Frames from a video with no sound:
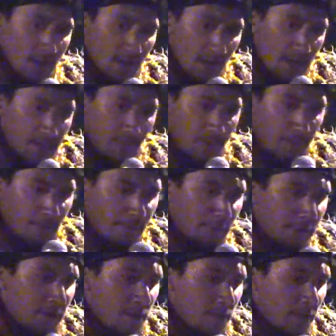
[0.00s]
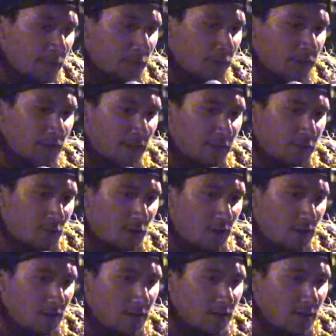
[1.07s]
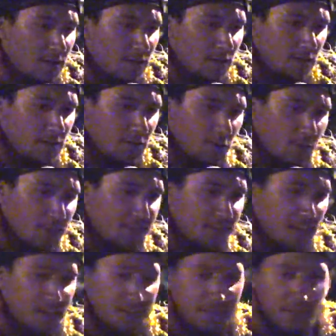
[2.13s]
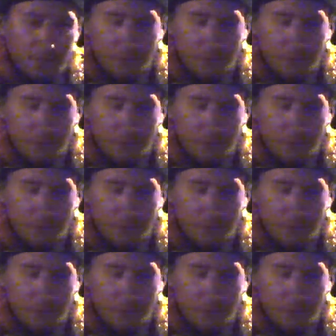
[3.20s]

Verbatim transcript: And my, my friend and mentor Kaleikoa, he always says the